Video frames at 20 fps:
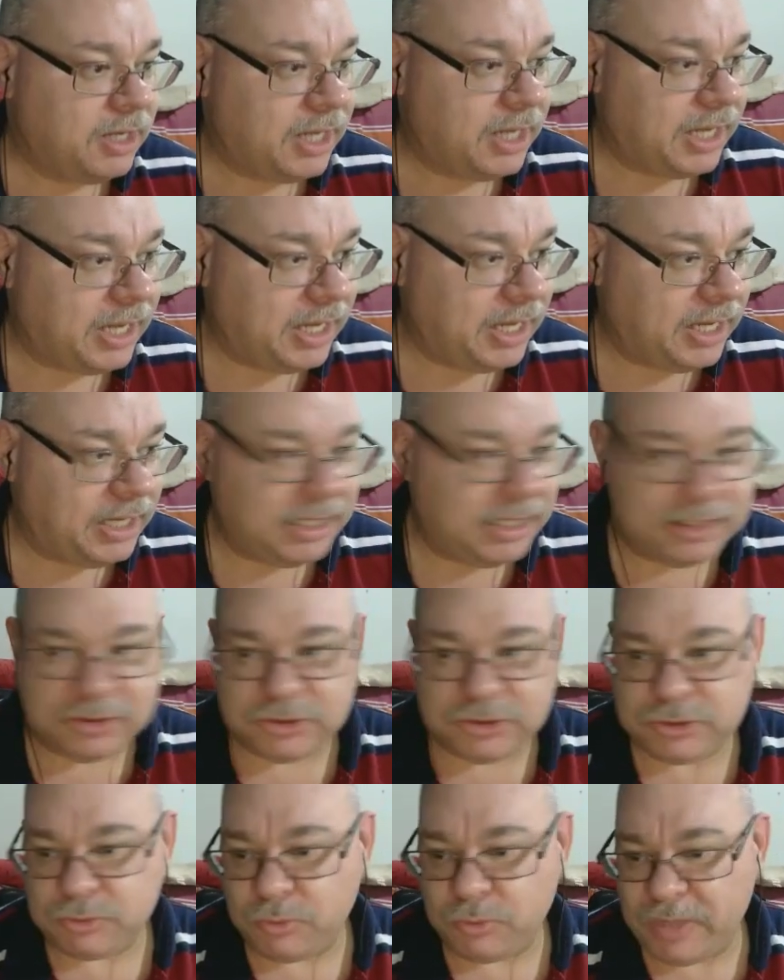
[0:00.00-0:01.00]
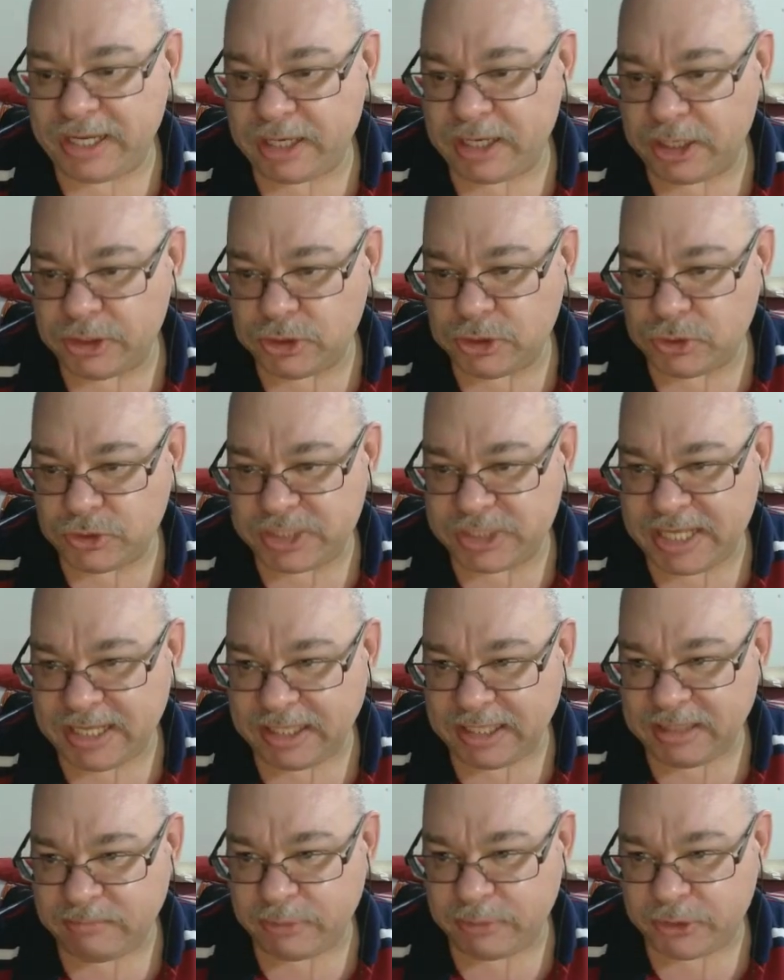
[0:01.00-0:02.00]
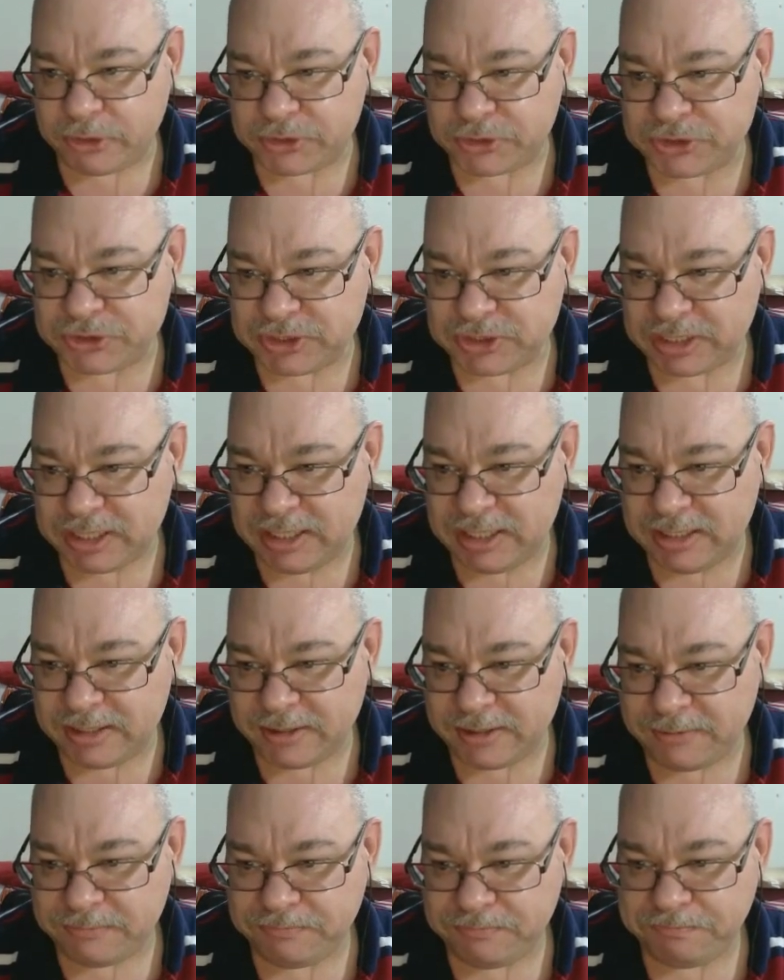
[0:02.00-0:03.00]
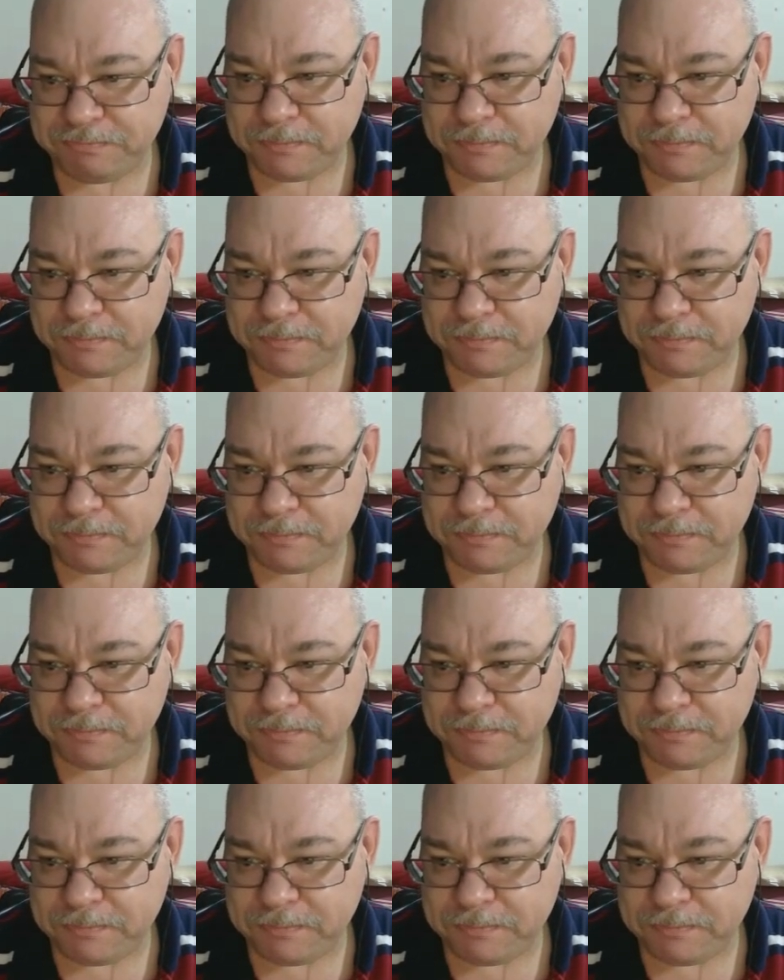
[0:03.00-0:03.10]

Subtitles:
And we're going to use Healing Burst here.